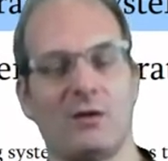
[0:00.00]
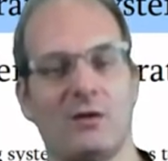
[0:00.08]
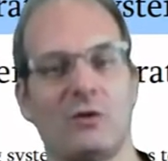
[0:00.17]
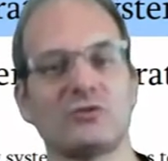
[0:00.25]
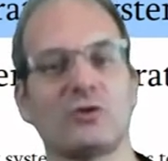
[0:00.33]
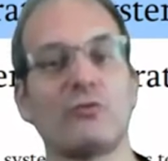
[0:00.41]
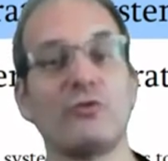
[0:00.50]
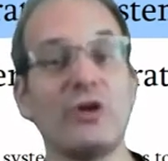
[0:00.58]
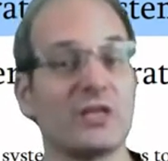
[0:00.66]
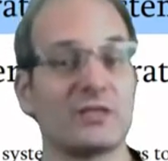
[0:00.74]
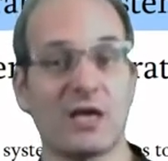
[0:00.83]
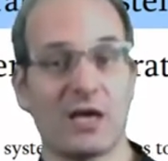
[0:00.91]
Also
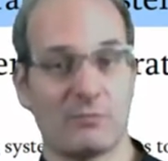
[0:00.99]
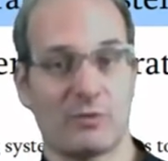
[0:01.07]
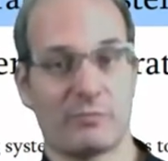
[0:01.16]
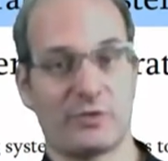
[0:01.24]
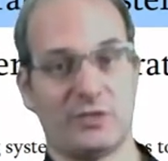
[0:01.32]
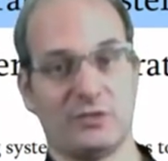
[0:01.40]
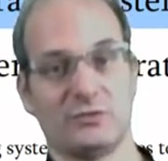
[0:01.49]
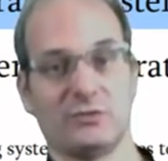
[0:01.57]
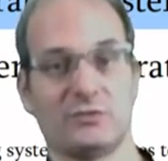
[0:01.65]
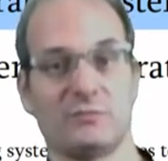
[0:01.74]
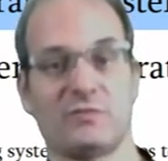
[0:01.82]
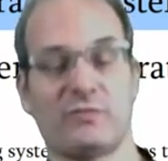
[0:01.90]
real-time operating
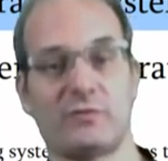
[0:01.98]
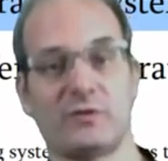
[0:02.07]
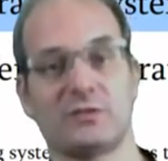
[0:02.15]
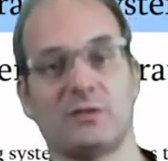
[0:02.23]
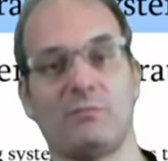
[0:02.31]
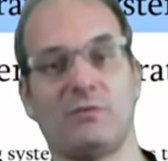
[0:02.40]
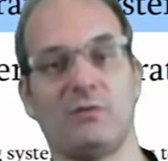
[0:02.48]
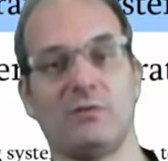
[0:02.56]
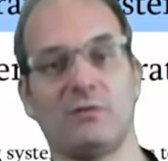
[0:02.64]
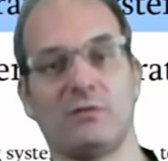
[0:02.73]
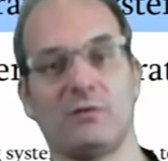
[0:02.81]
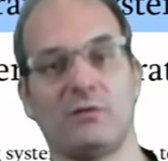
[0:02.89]
systems, for example,
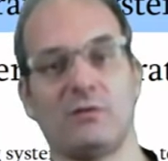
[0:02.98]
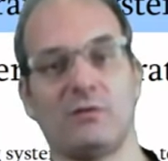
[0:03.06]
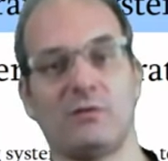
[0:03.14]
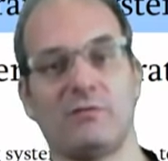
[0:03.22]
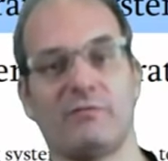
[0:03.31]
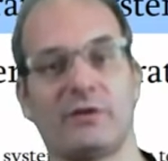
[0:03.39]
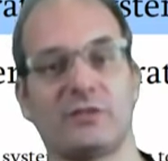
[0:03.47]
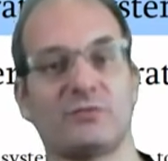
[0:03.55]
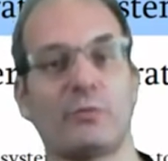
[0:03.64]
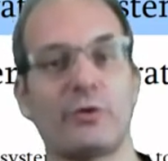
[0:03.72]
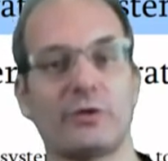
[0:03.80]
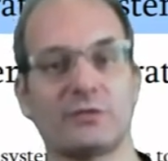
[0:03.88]

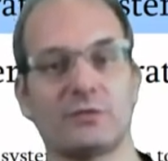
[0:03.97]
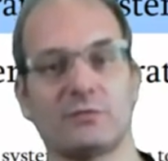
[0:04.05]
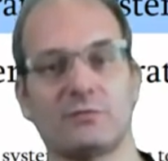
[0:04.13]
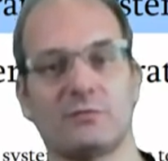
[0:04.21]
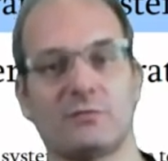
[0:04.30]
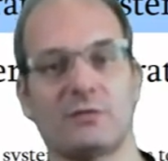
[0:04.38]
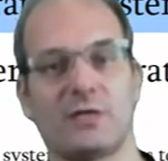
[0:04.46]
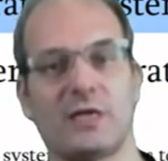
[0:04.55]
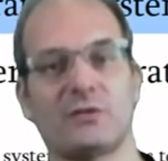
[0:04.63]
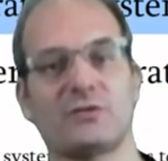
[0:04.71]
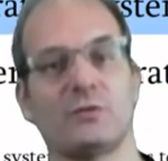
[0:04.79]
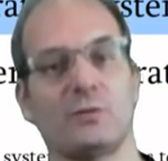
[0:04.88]
Foxworks,
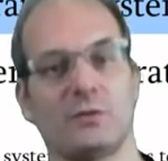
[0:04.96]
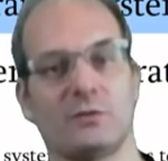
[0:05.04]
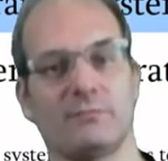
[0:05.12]
and so on.